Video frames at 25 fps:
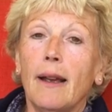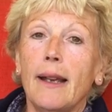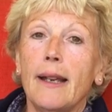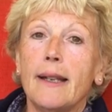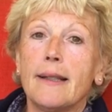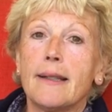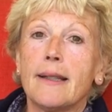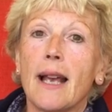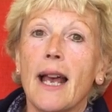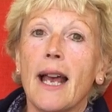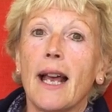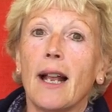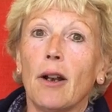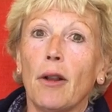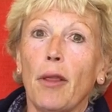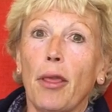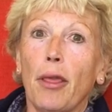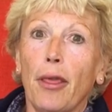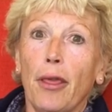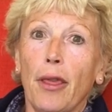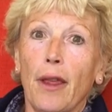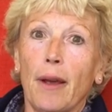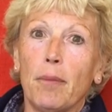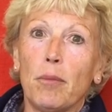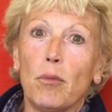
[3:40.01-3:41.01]
his health
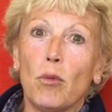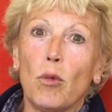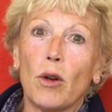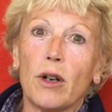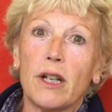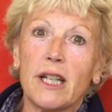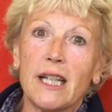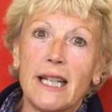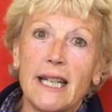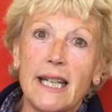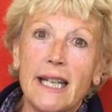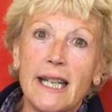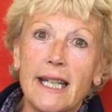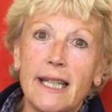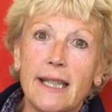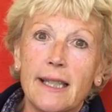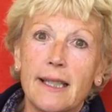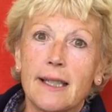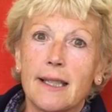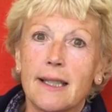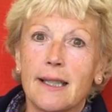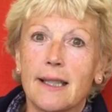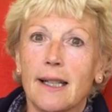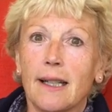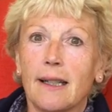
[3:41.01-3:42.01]
and what he
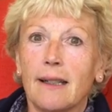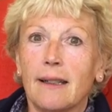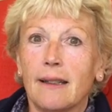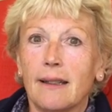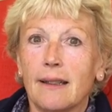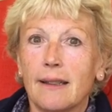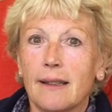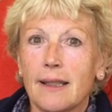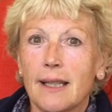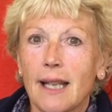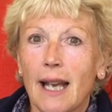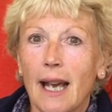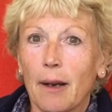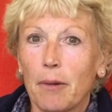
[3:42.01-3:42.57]
eats and